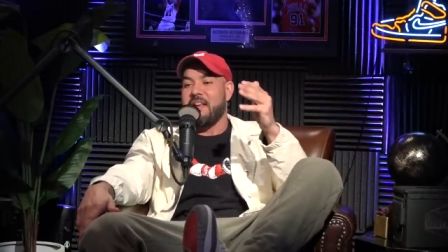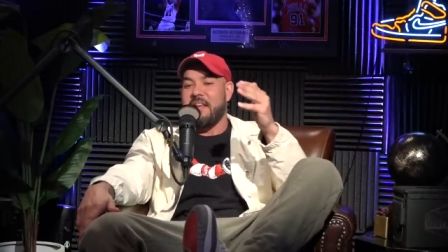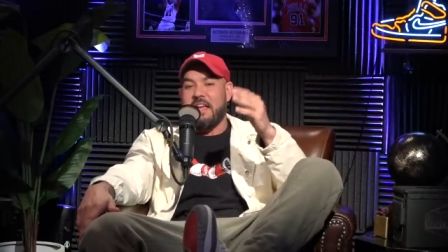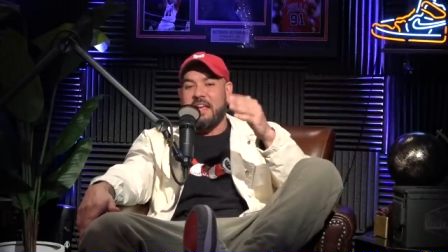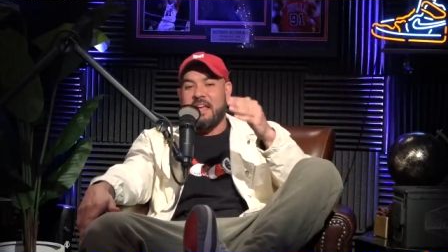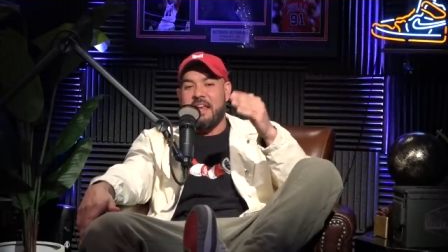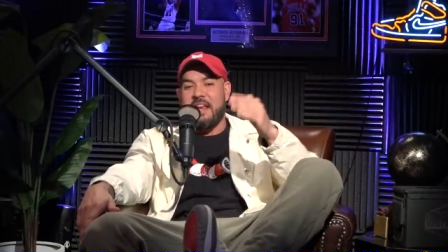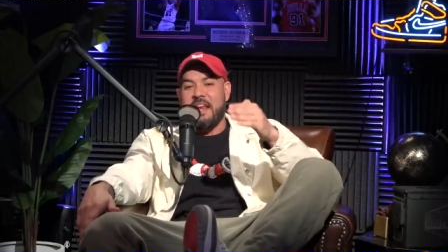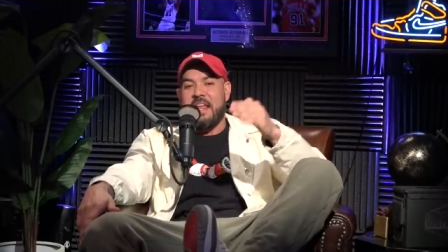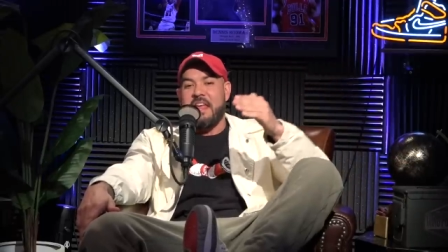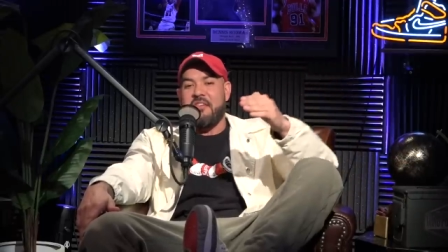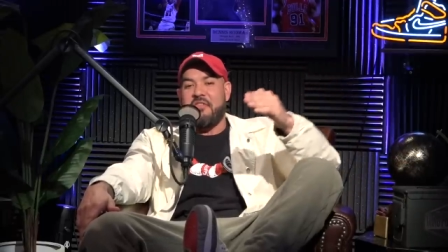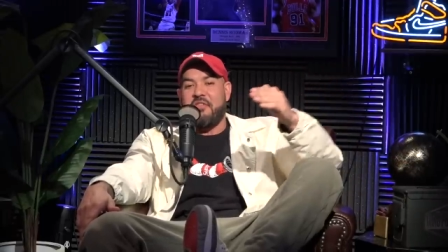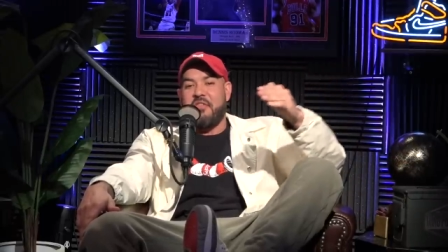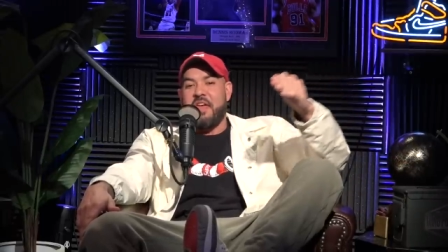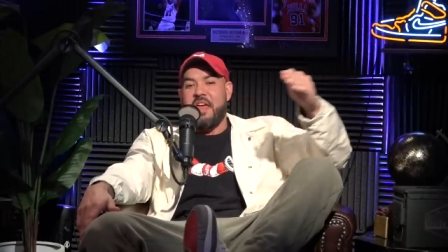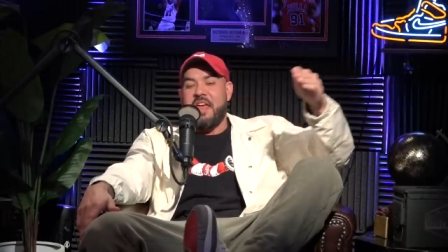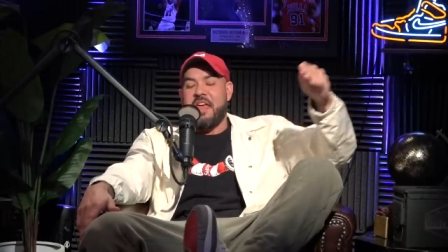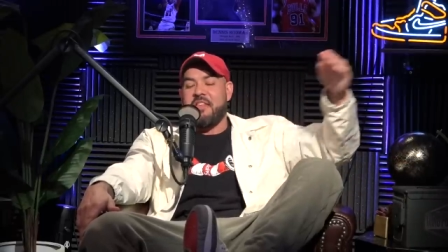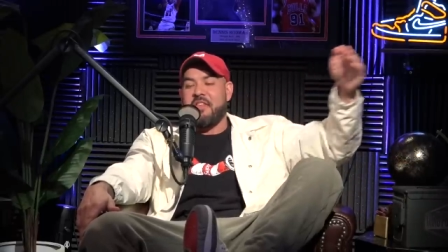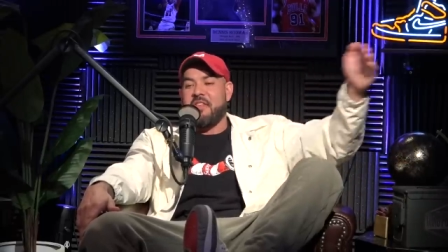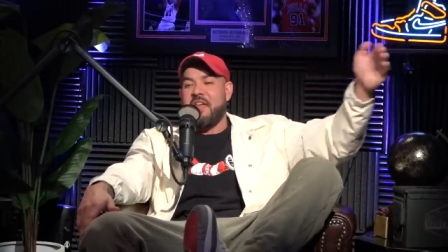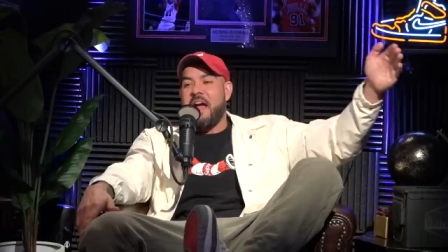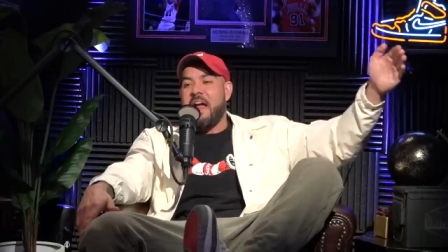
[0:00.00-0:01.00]
that
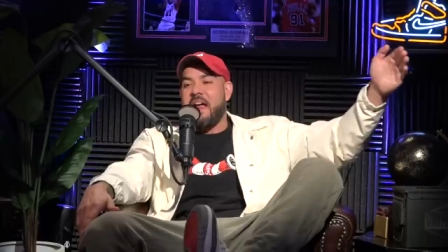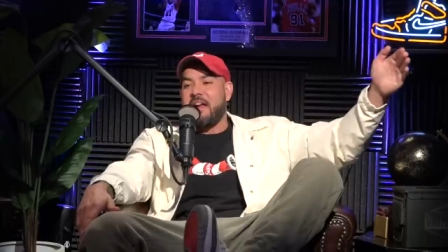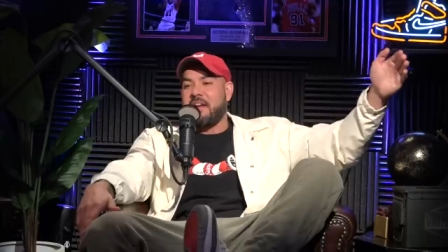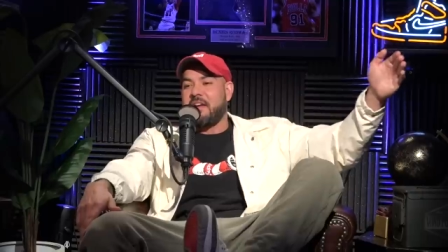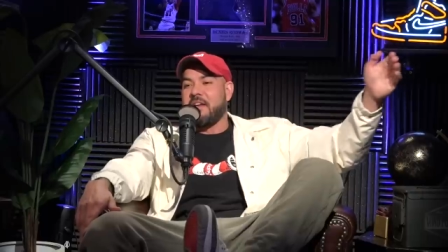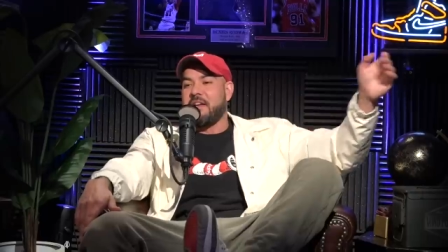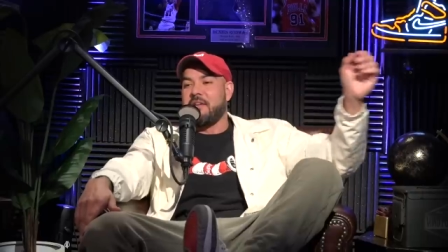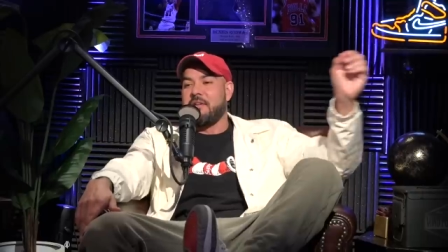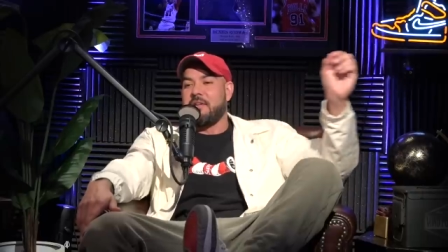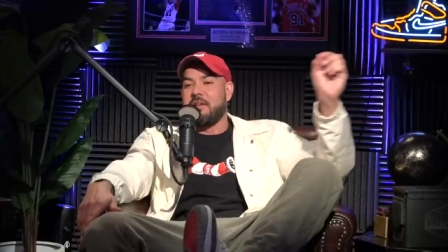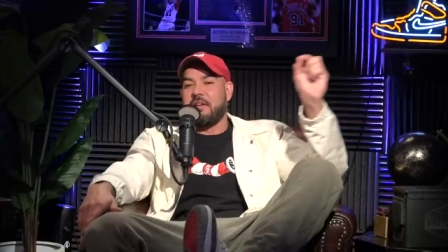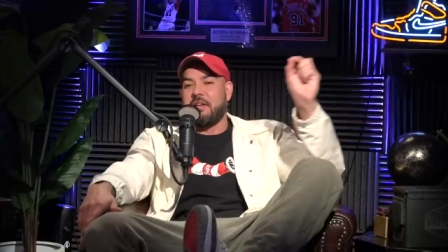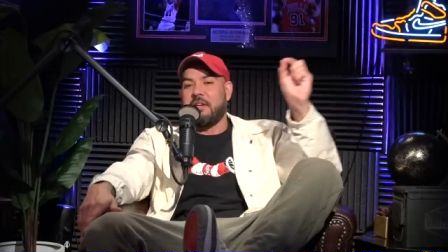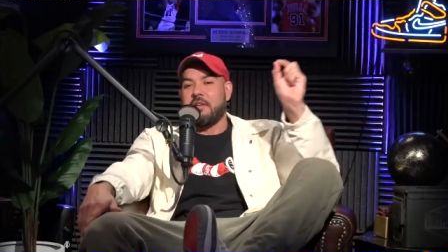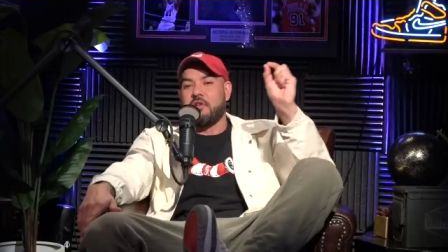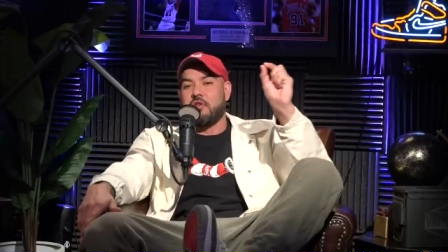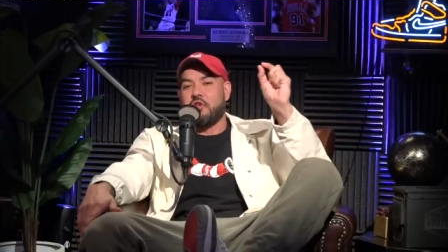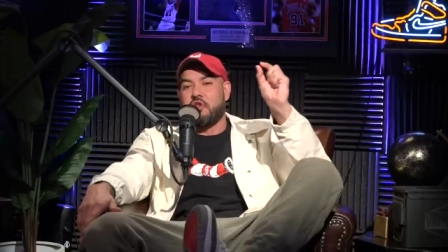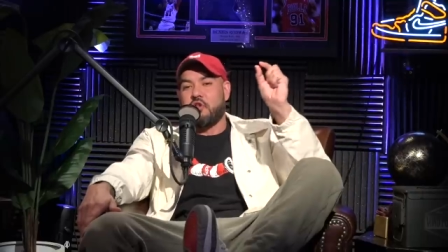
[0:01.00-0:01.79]
anything that can can yeah.